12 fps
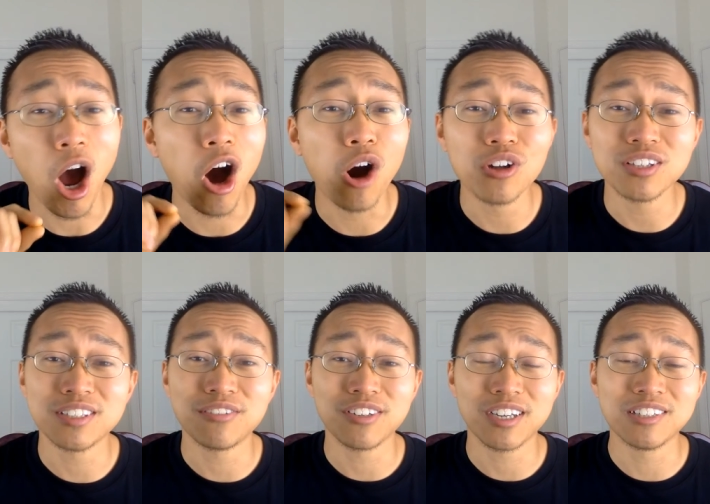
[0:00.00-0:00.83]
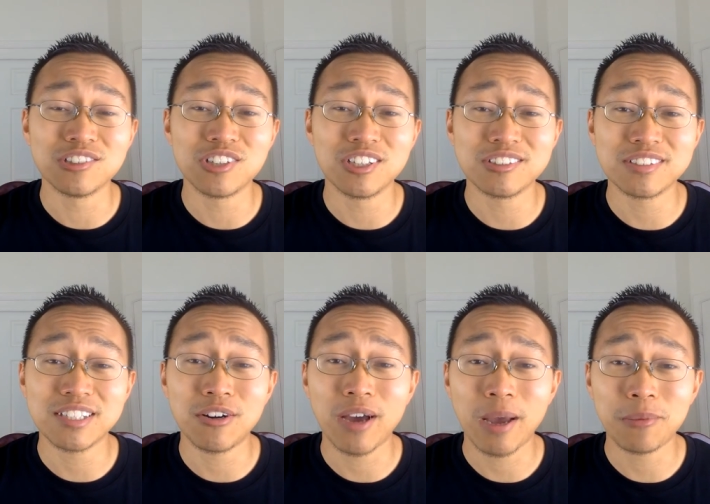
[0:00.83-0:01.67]
all the different kind of changes
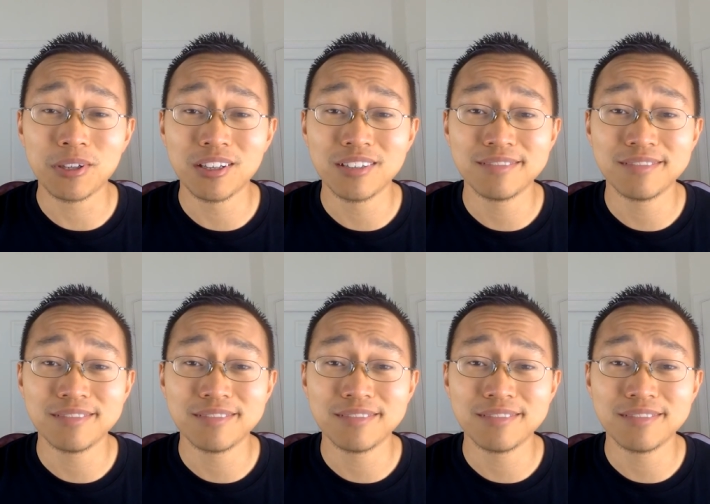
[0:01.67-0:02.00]
that will happen.